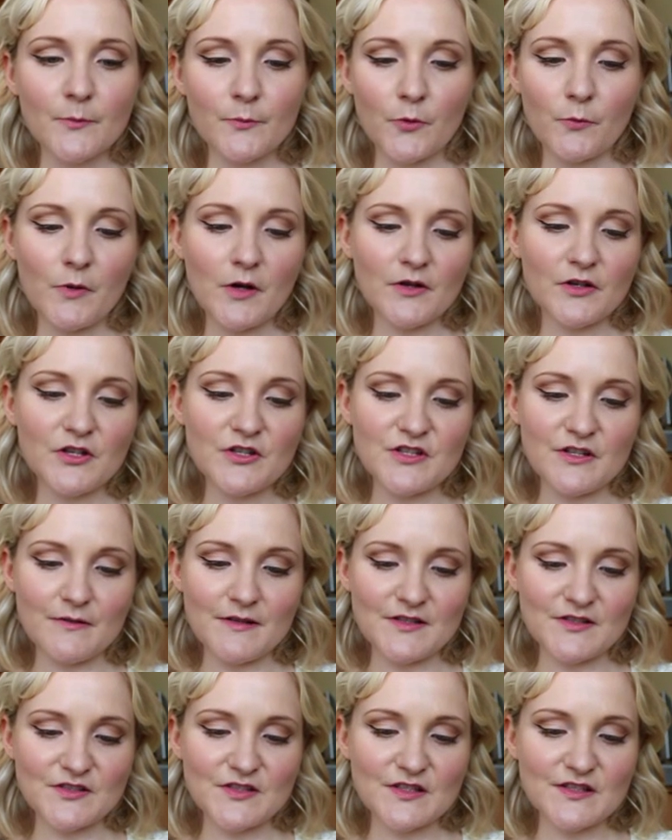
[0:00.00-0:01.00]
But what I'm going to do
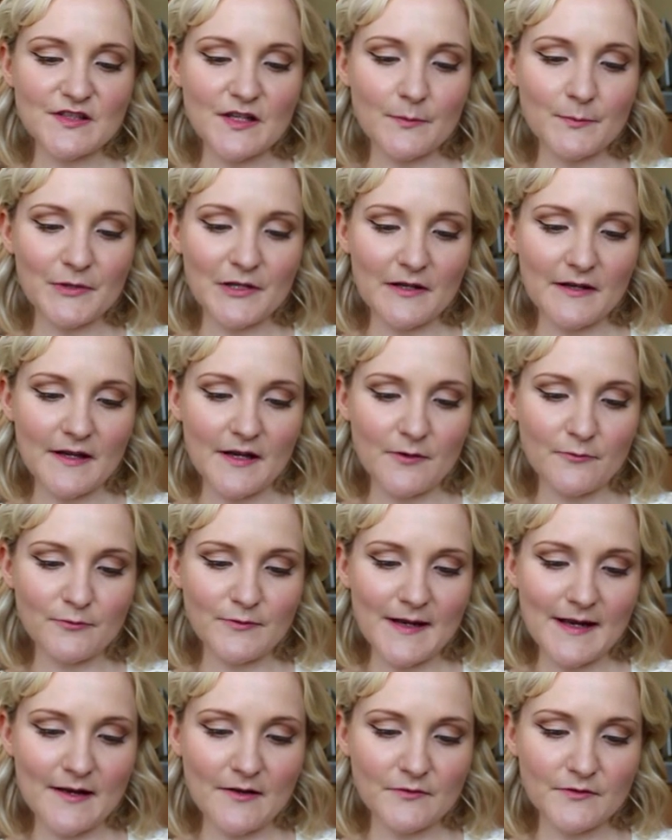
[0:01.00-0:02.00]
is just apply
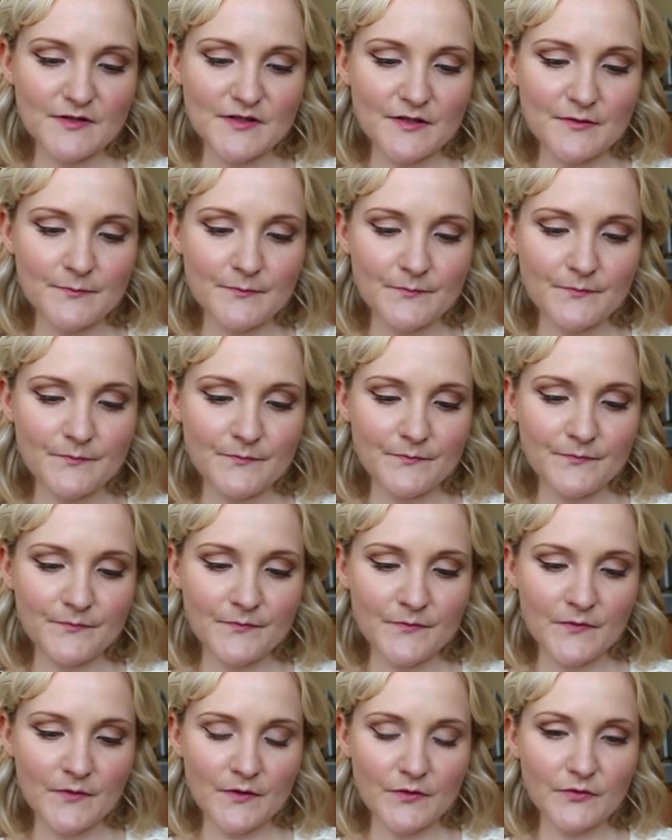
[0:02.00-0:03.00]
around
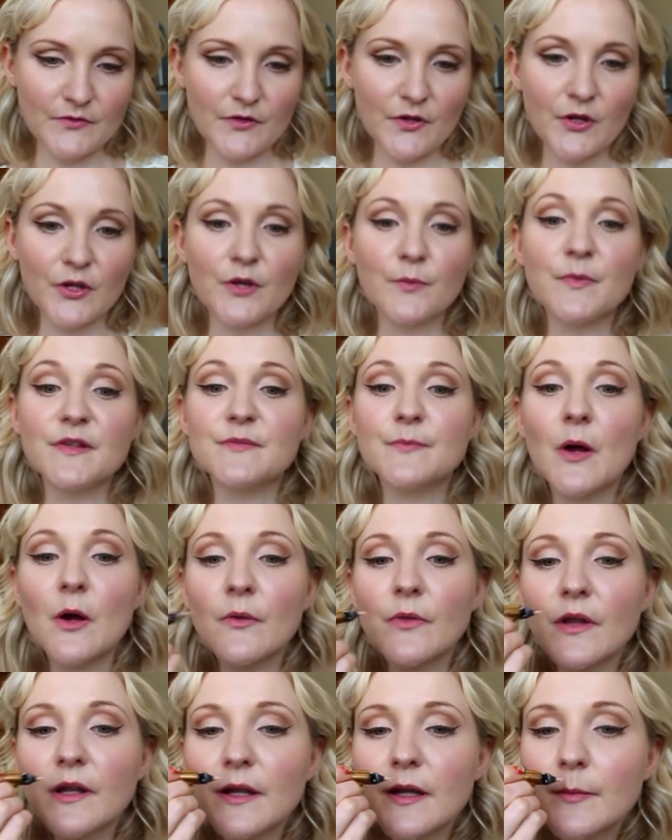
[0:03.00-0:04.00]
the Cupid's
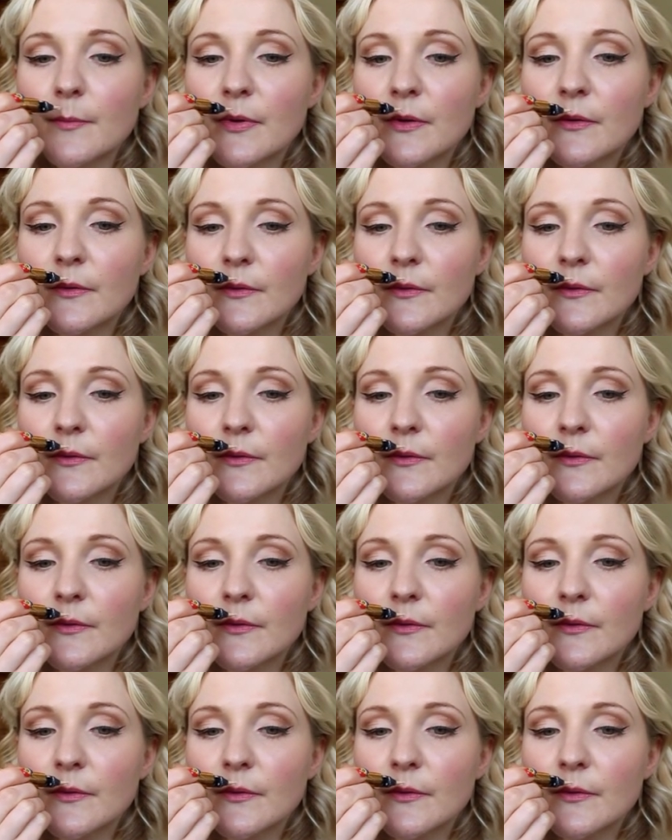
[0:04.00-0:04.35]
bow of the lip.